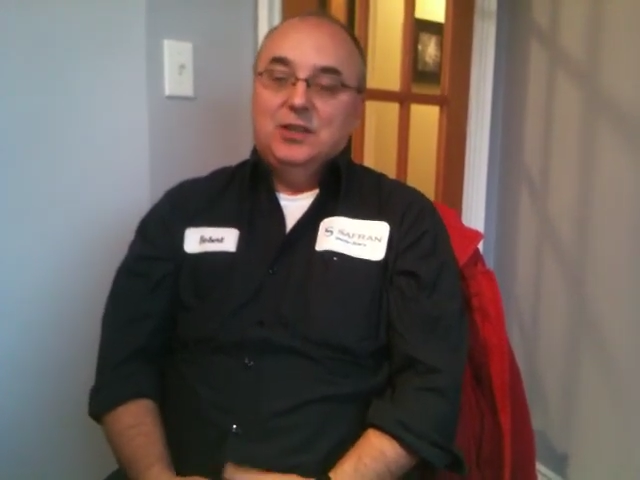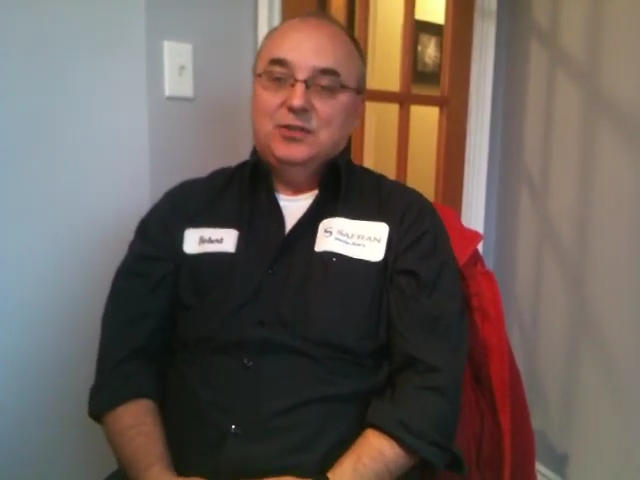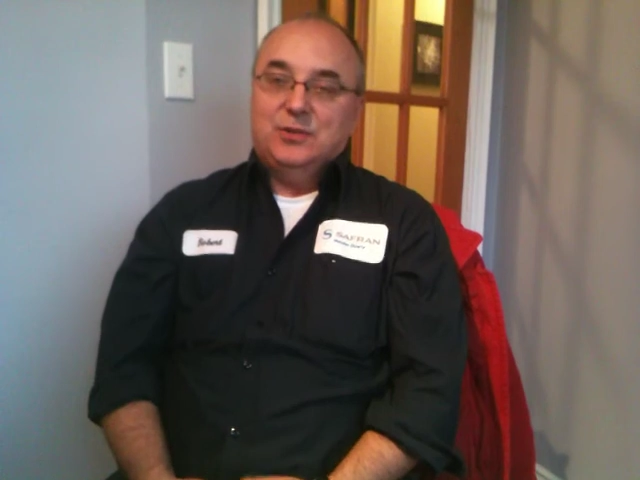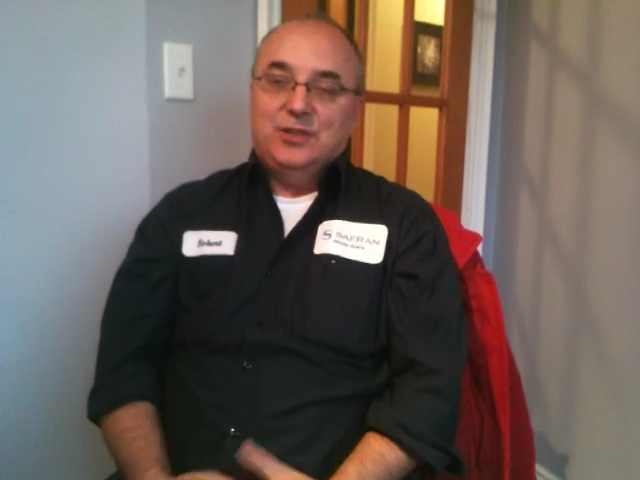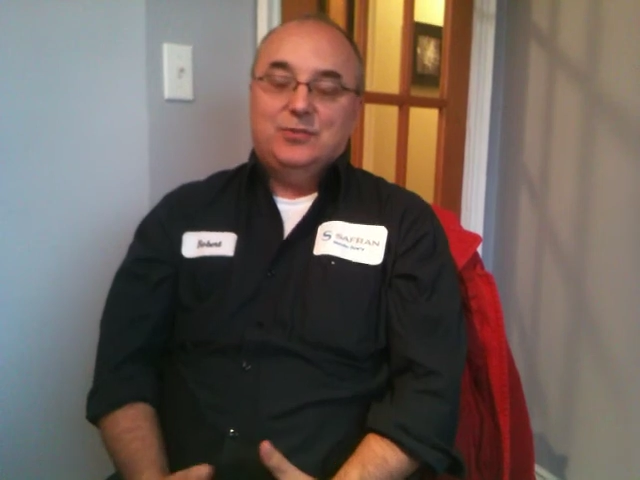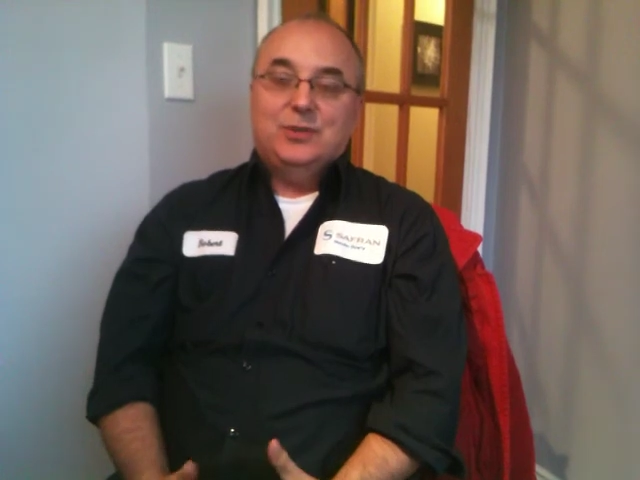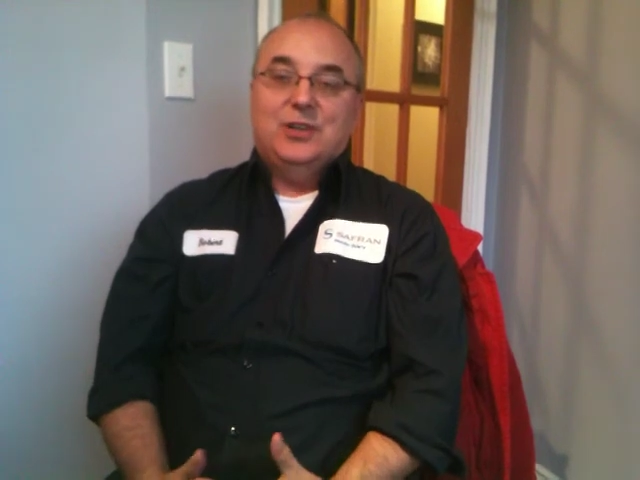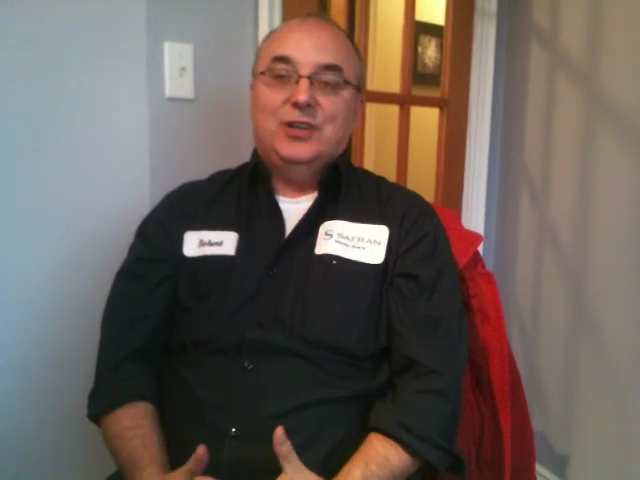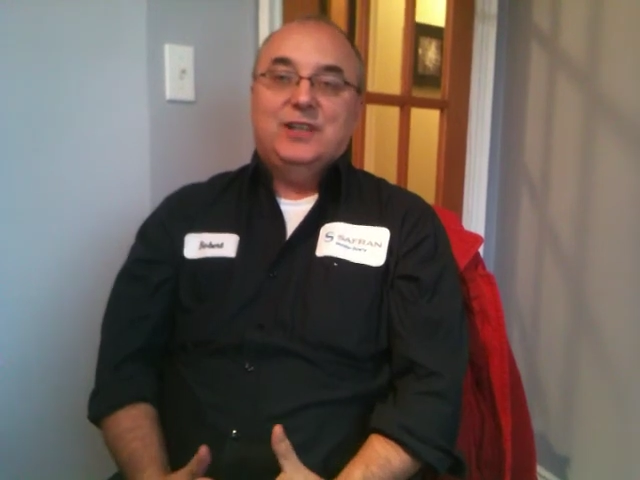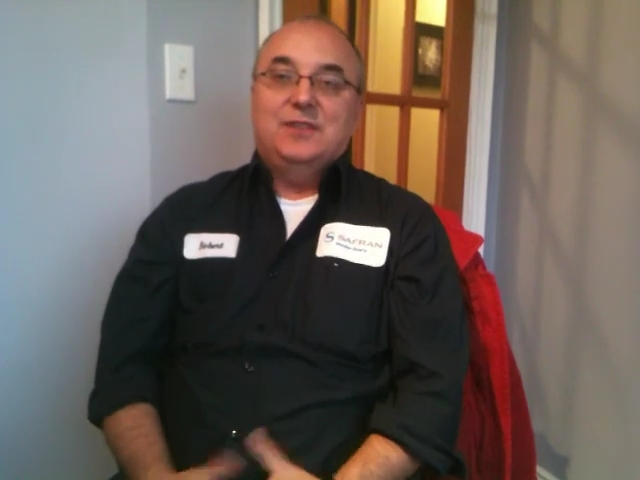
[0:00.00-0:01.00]
So in this
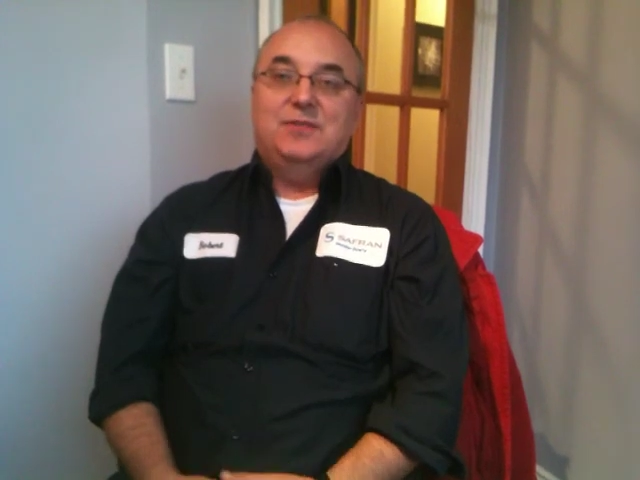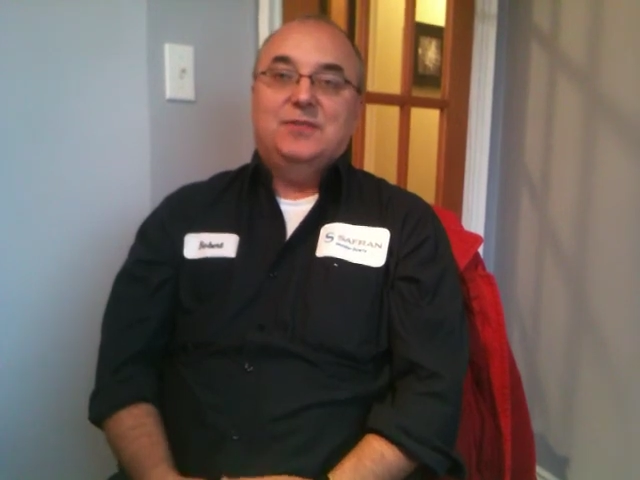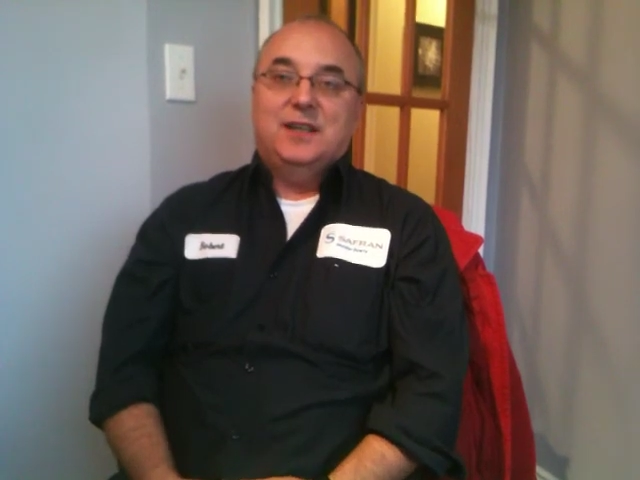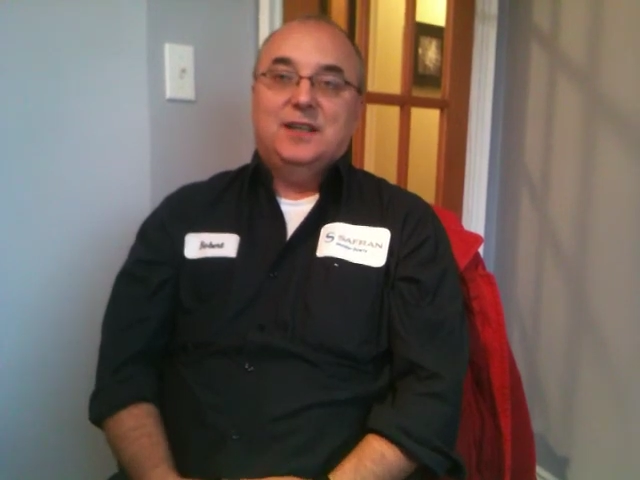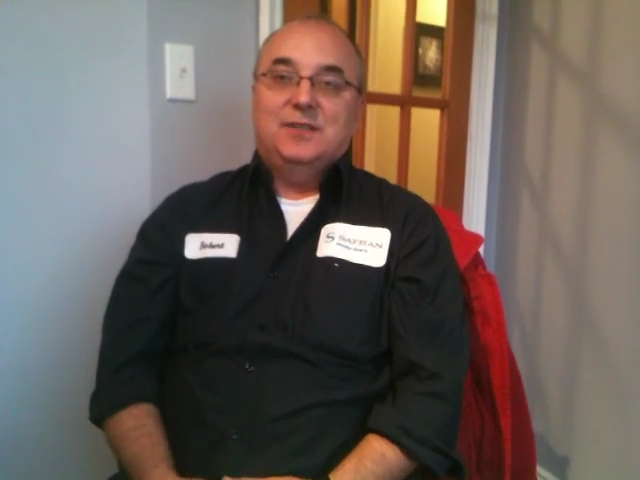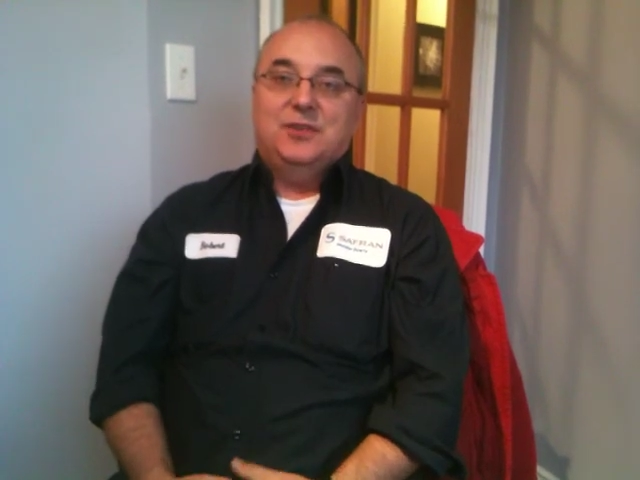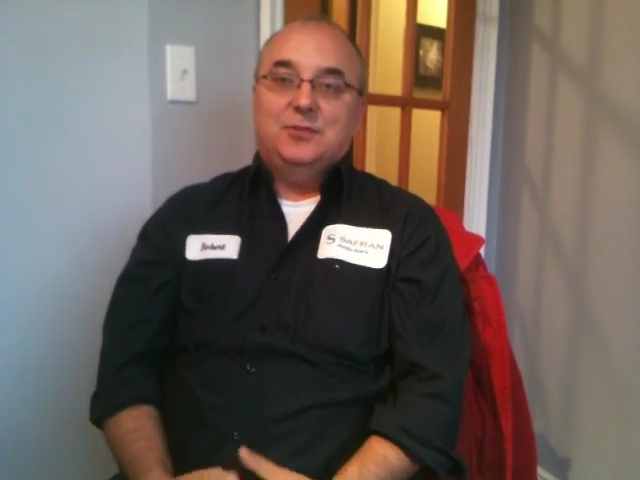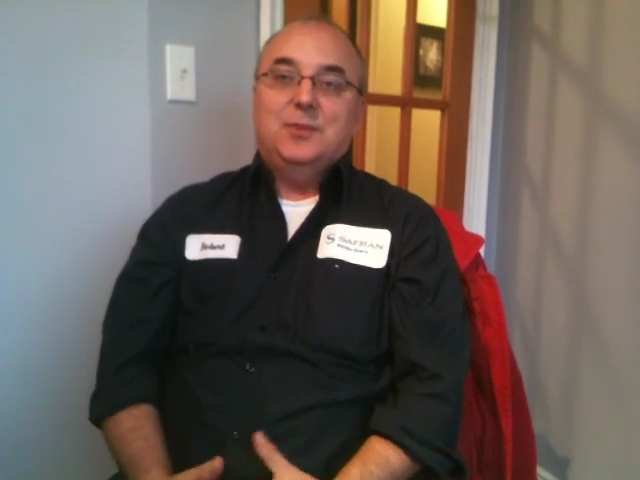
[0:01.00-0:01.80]
regard, if there's